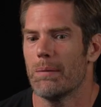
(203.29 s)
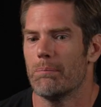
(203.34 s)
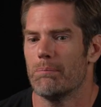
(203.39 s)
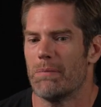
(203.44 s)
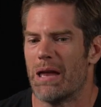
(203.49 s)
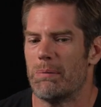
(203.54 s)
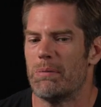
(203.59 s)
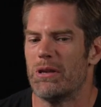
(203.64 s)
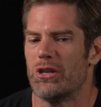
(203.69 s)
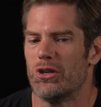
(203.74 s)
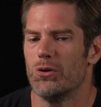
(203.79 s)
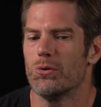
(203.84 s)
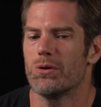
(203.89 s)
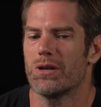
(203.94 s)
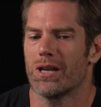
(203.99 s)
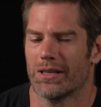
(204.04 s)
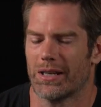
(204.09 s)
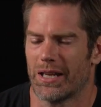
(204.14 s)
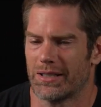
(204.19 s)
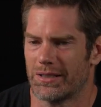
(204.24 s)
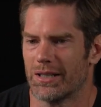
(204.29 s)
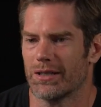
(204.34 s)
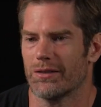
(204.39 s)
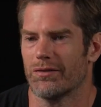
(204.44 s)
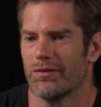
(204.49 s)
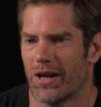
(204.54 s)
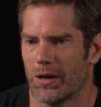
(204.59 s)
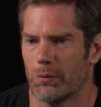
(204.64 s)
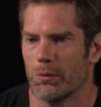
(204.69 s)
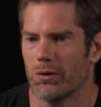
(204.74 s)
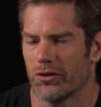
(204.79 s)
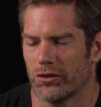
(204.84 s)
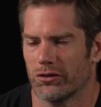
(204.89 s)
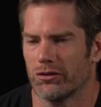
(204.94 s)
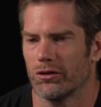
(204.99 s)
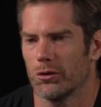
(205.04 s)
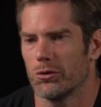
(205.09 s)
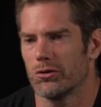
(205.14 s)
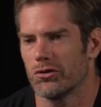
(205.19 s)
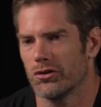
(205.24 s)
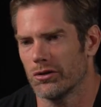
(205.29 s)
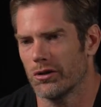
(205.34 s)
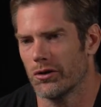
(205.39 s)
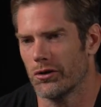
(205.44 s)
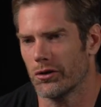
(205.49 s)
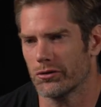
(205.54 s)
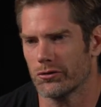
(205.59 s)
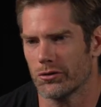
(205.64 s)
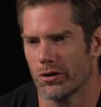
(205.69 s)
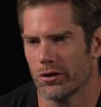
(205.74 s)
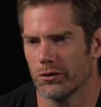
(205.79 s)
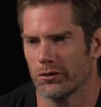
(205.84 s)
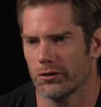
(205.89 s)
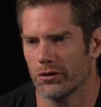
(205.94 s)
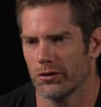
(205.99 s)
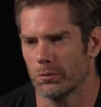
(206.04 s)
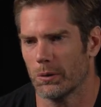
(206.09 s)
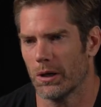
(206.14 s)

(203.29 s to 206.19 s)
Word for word: maybe you can identify with the solution to their struggles as